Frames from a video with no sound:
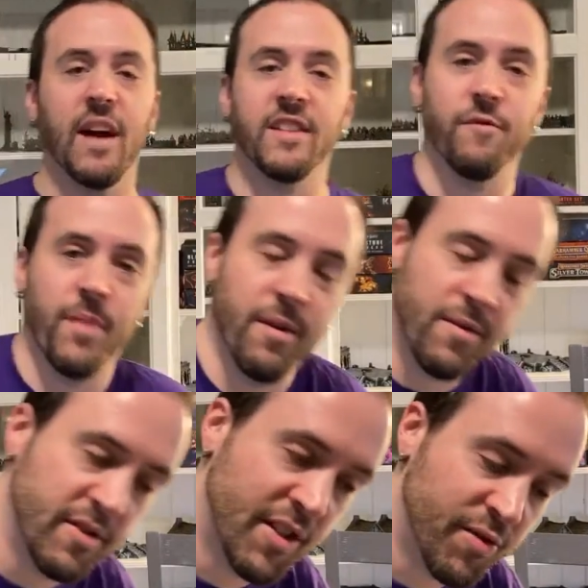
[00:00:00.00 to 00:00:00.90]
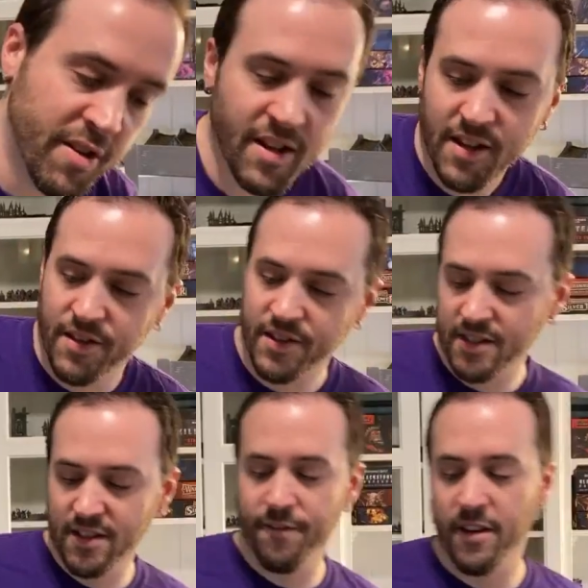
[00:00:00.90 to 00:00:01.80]
even better than Cedrin. This
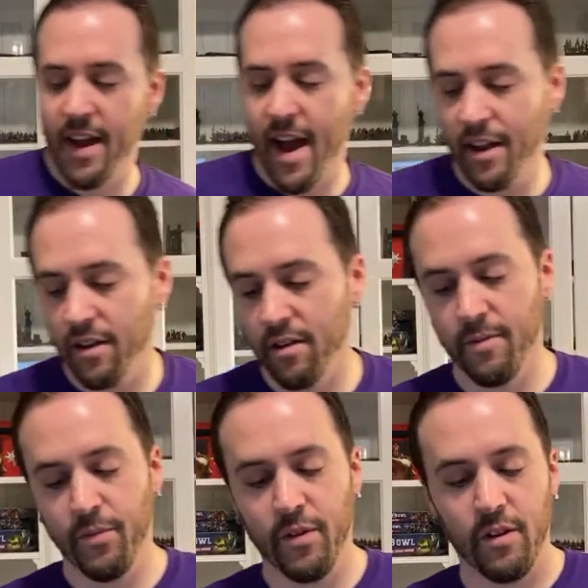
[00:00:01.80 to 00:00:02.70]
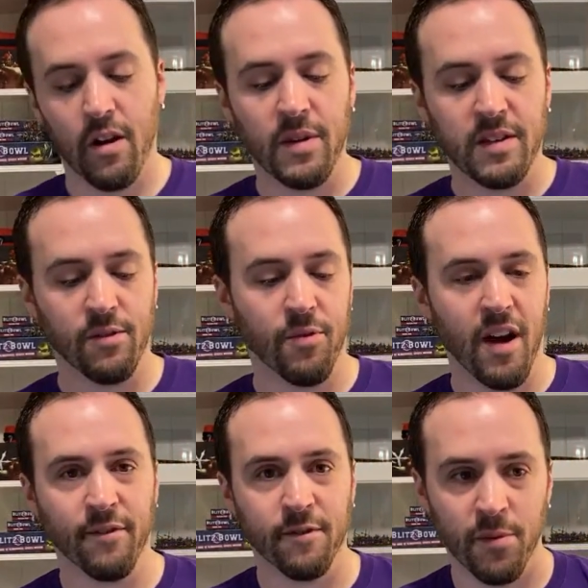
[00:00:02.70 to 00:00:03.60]
is the Fanatic. He's a
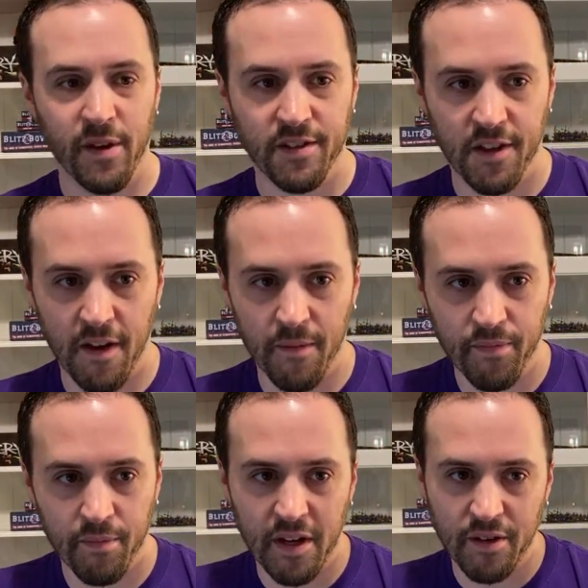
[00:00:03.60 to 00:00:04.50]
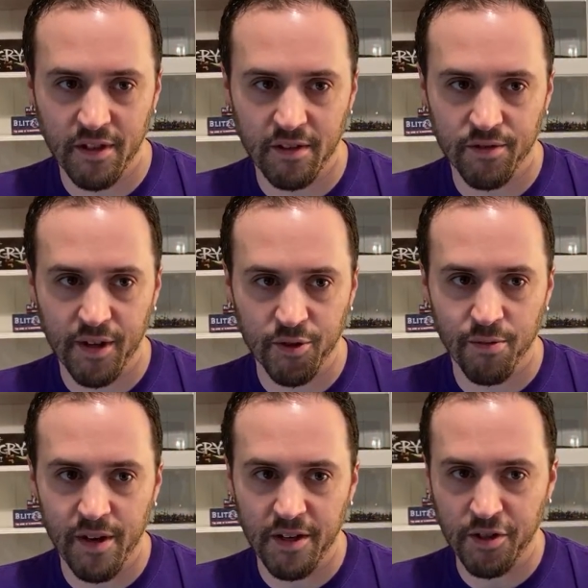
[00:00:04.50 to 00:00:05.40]
rival from the base game, but he's a stretch goal
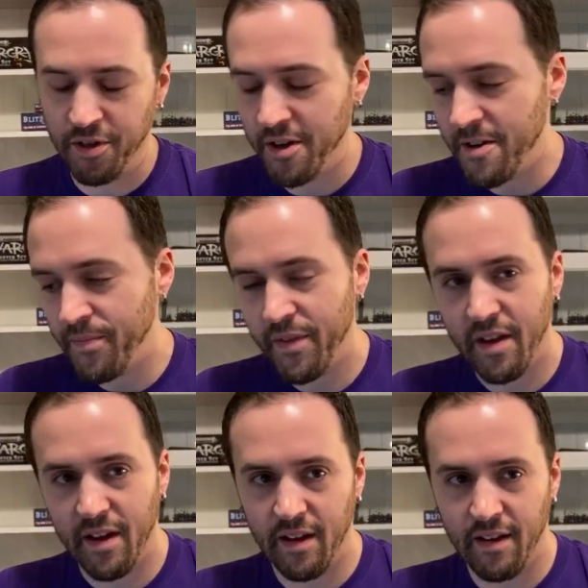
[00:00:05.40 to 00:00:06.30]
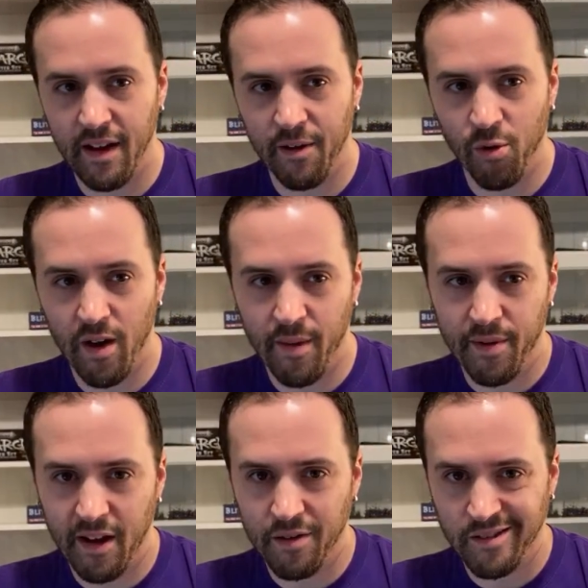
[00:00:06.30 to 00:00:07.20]
miniature. And I don't know why, but
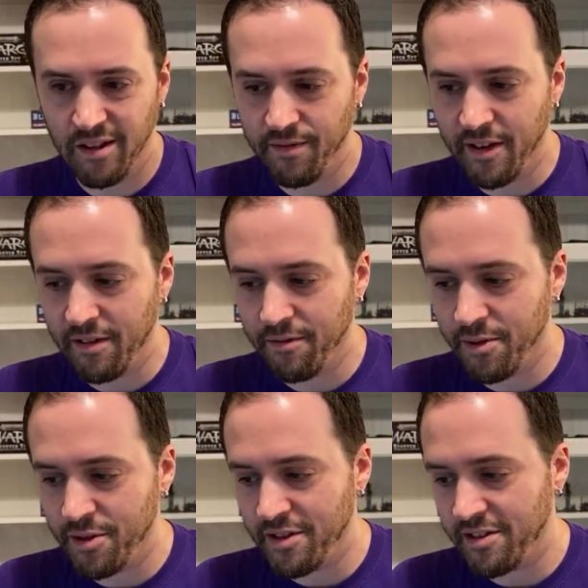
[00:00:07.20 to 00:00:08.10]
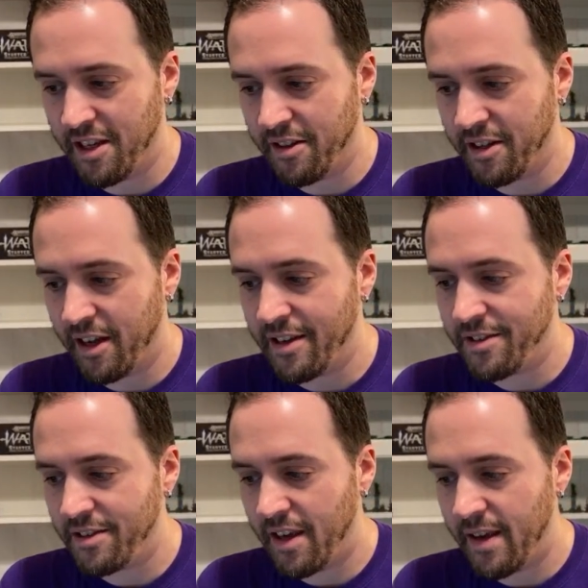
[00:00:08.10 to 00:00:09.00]
I always love like religious zealot guys
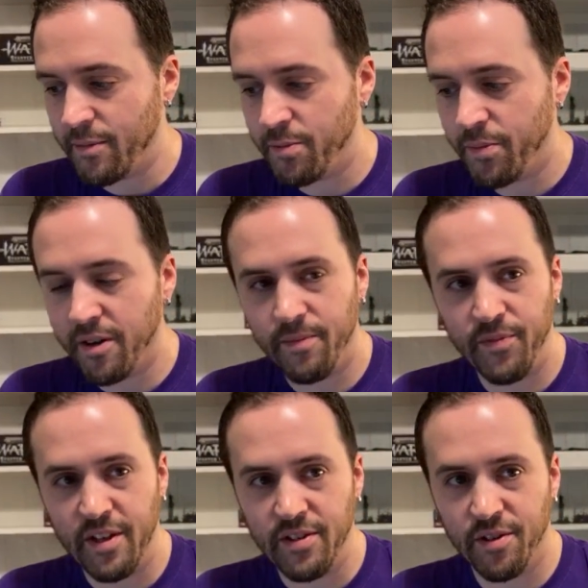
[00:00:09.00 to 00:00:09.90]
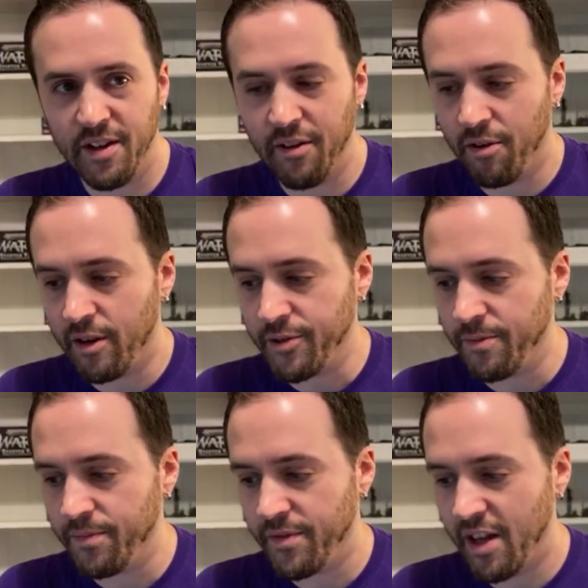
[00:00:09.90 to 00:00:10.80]
in games. But he turned out
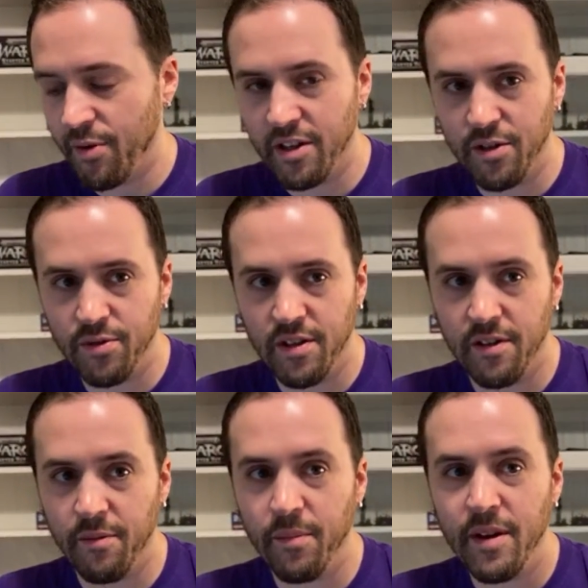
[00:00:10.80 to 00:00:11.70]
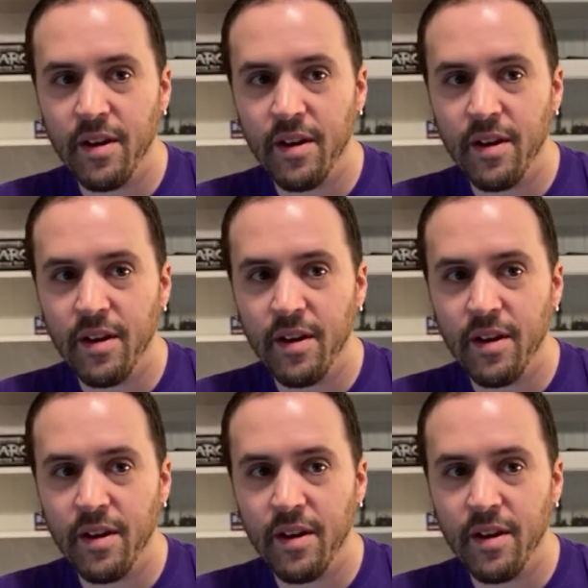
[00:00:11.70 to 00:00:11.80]
awesome. I want to use him.